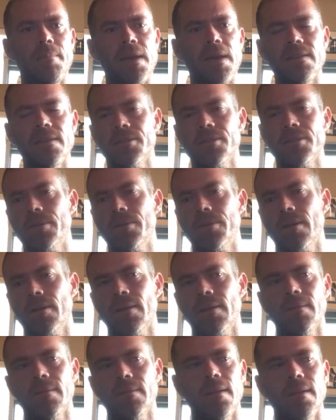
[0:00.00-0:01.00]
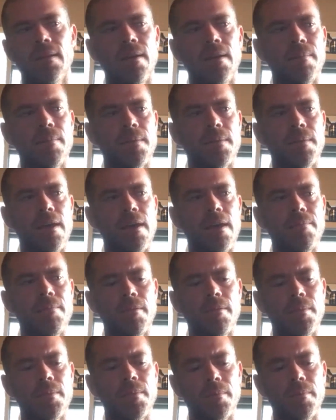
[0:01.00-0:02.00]
amazing shooter, came
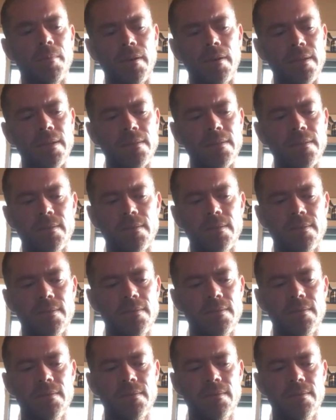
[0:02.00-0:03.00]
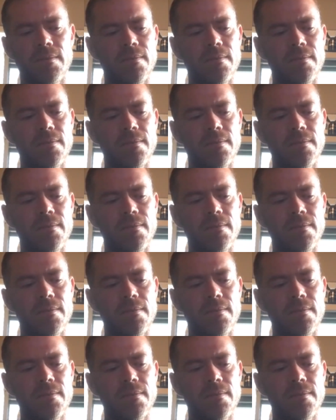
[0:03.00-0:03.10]
from the Marines,